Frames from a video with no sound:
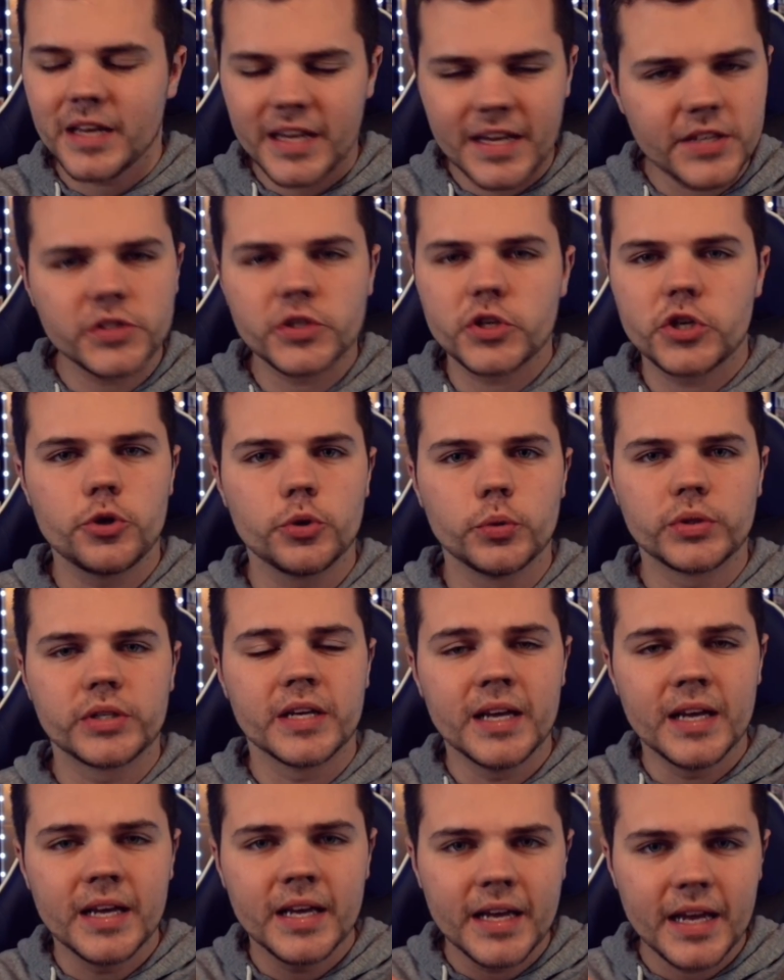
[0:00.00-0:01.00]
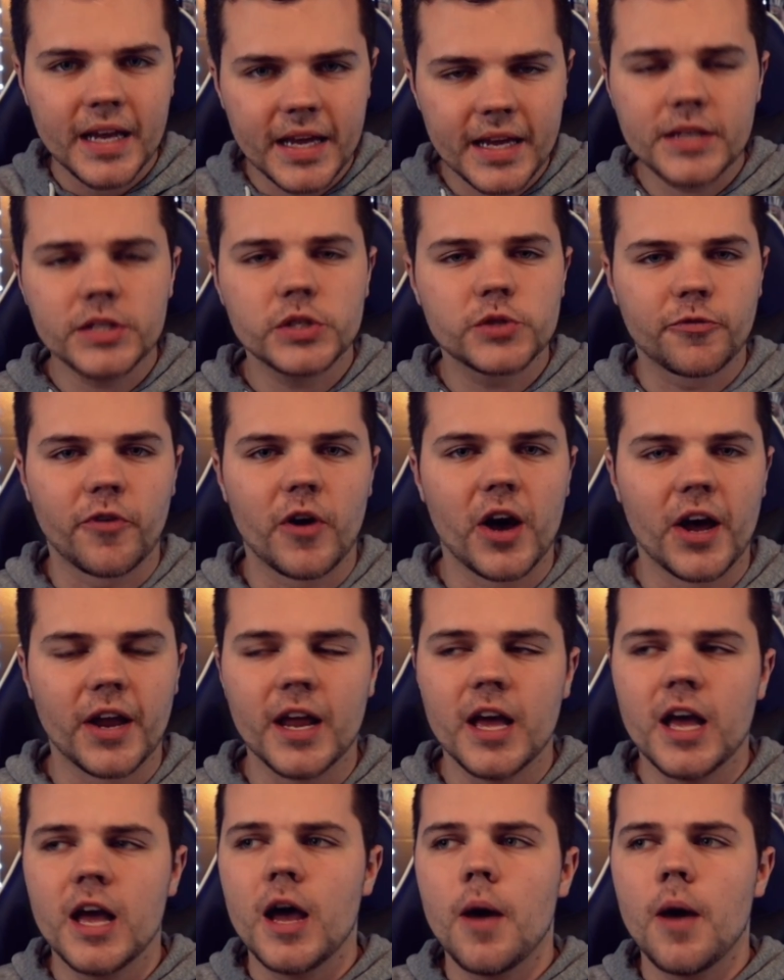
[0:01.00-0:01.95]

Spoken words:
he's cute, he's fun,